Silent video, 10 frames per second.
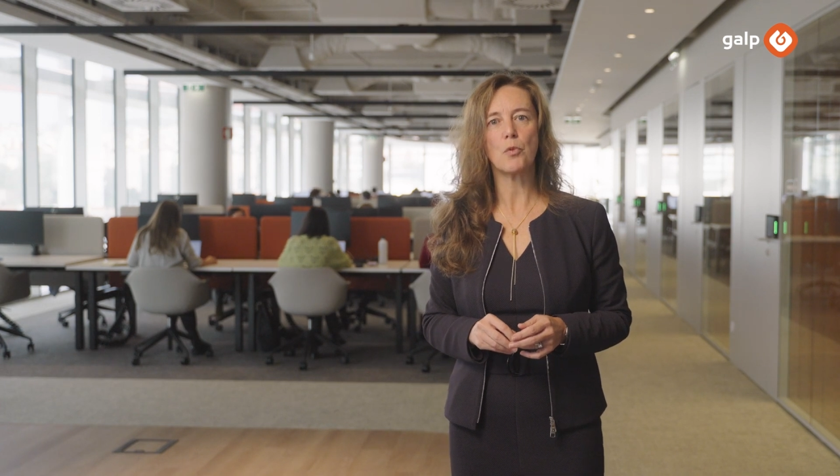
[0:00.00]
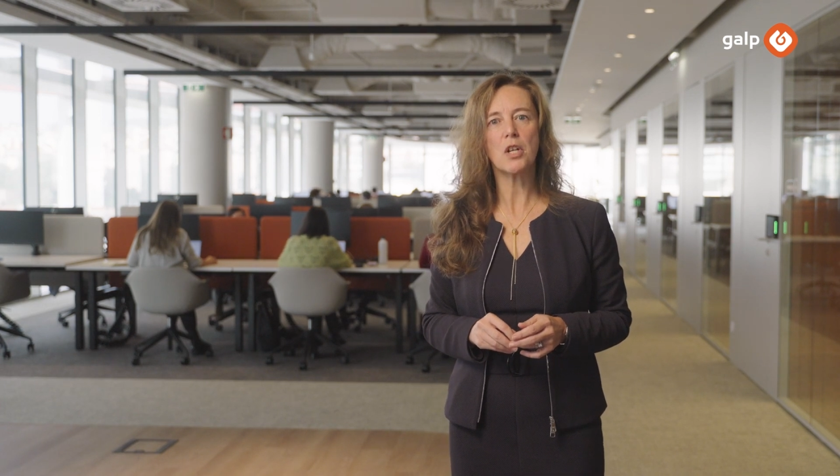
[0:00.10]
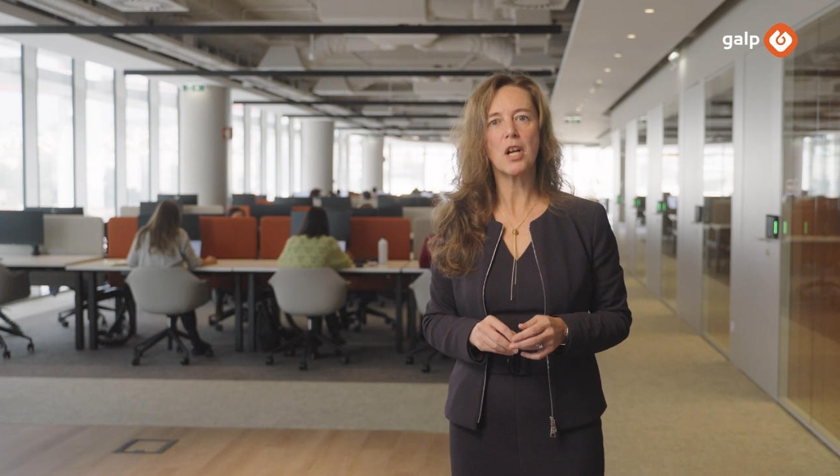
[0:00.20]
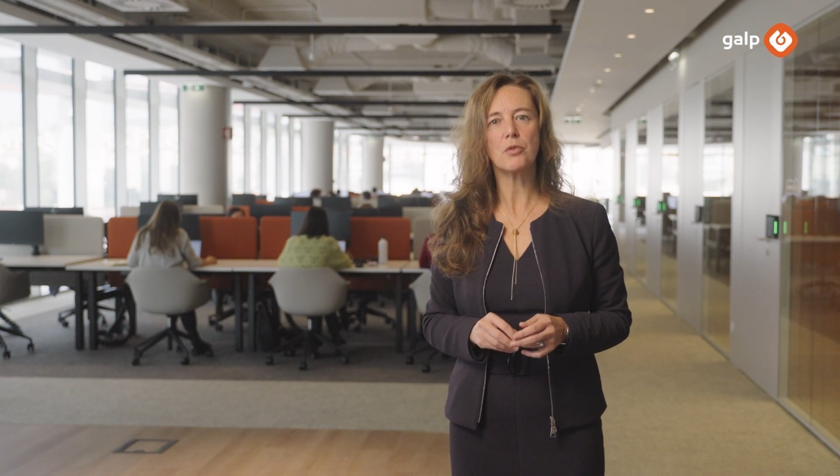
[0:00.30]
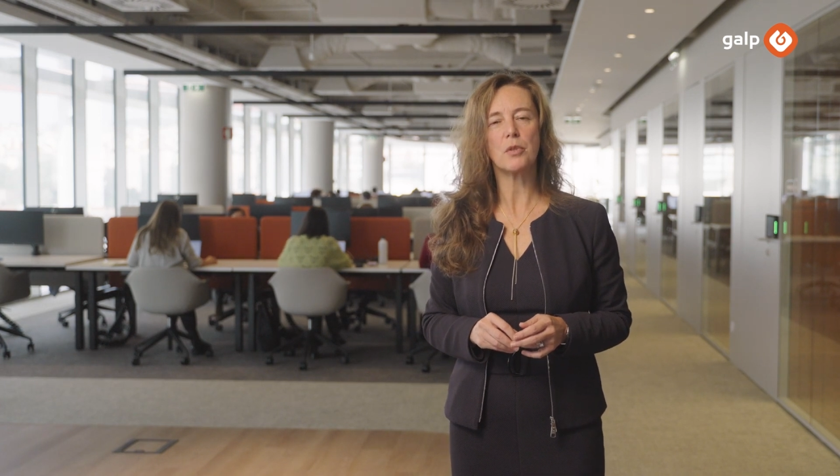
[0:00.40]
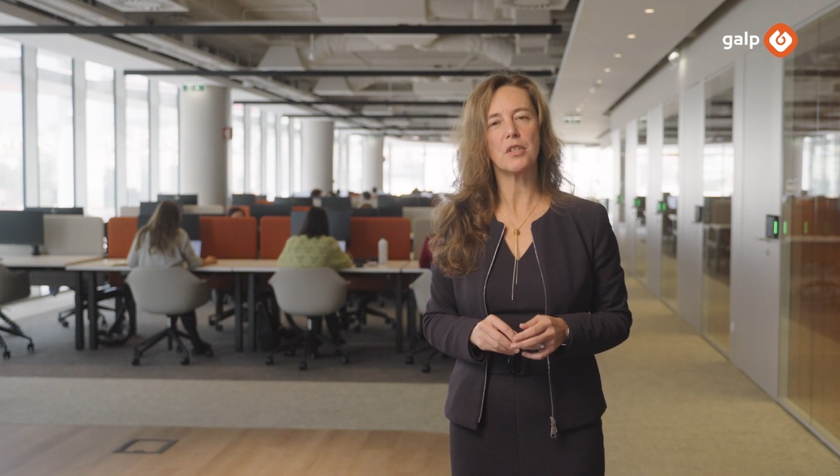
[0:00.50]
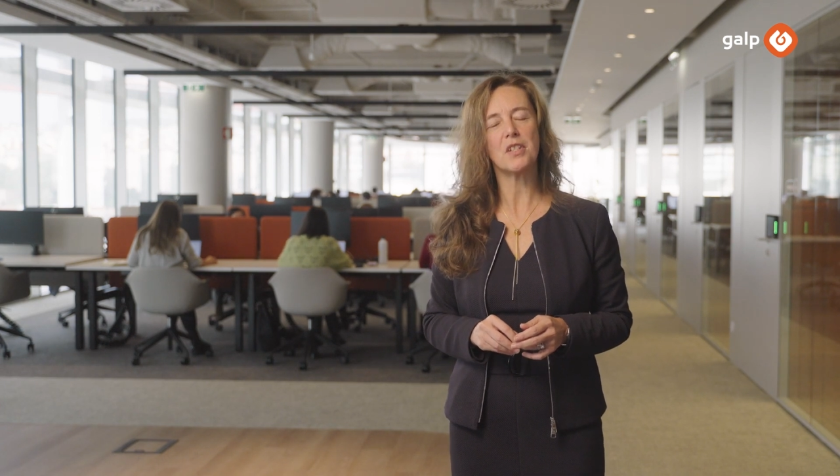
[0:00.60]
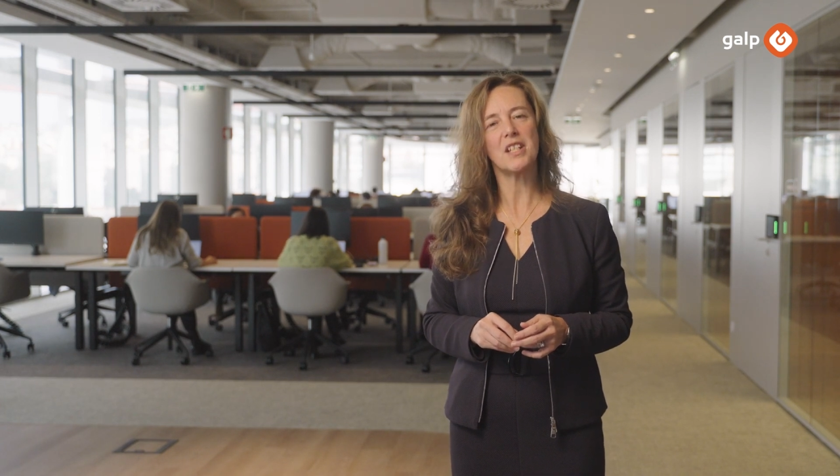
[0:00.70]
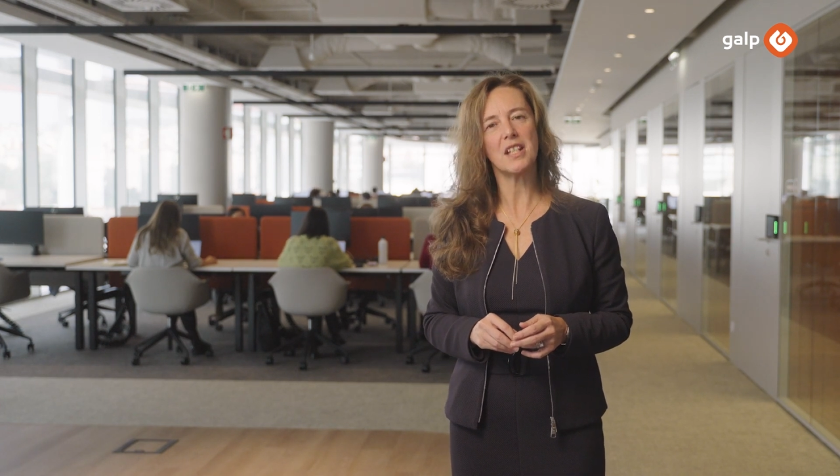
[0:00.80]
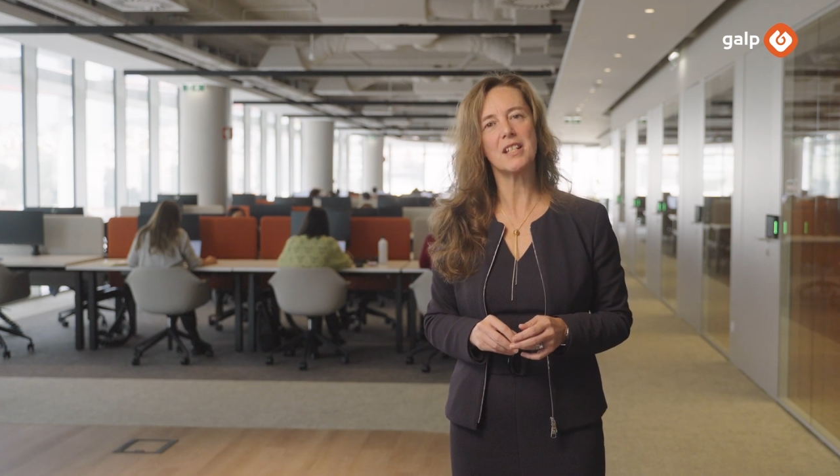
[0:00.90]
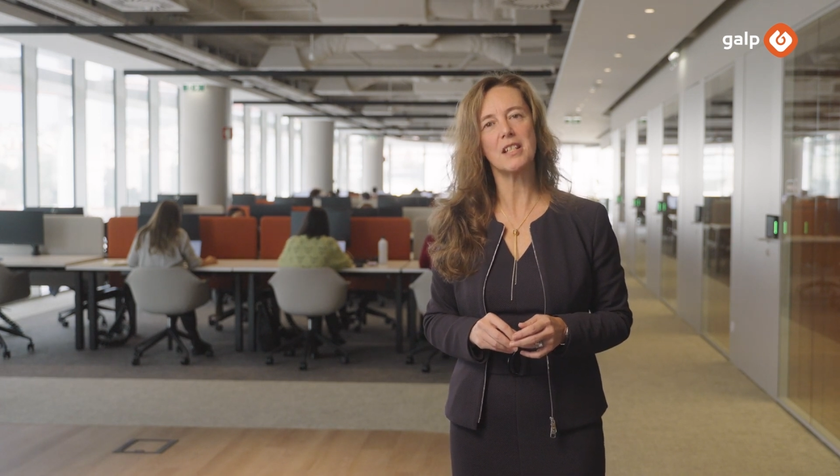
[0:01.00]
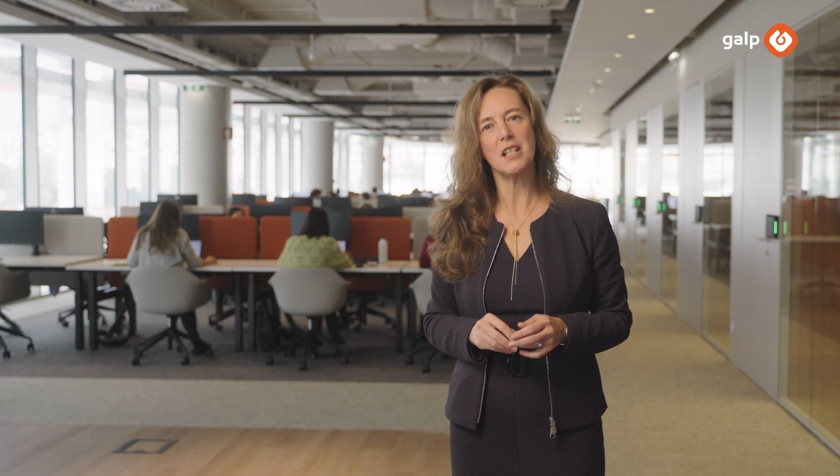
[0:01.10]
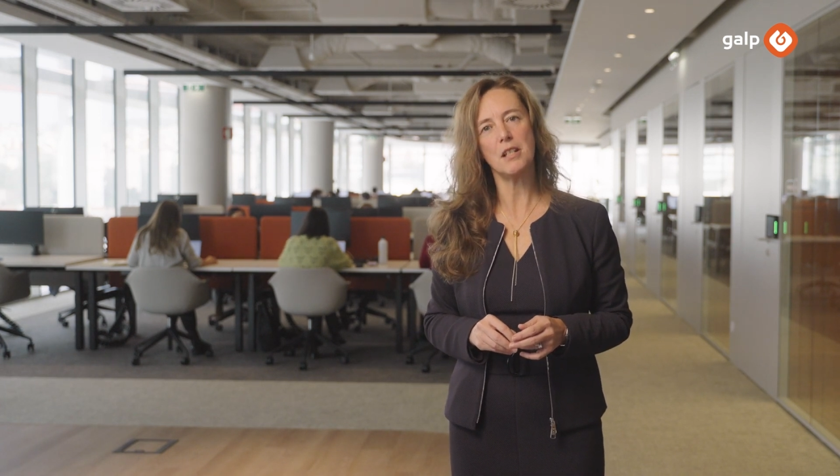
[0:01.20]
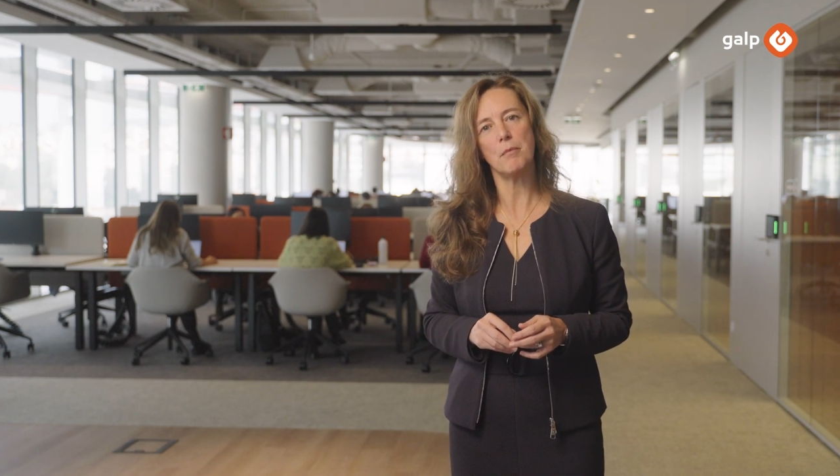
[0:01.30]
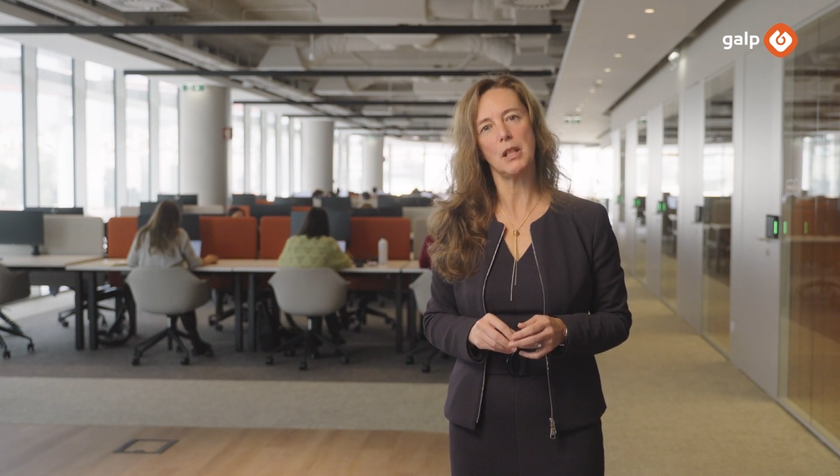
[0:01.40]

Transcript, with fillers: 116